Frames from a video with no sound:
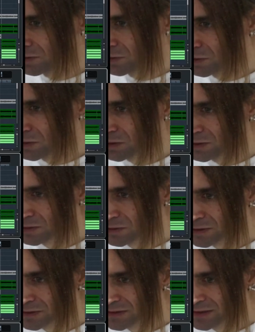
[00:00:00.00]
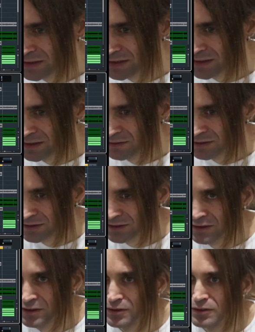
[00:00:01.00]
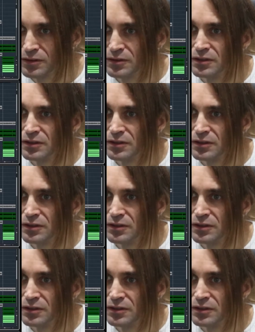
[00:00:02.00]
vocals, Vox delay, Vox New.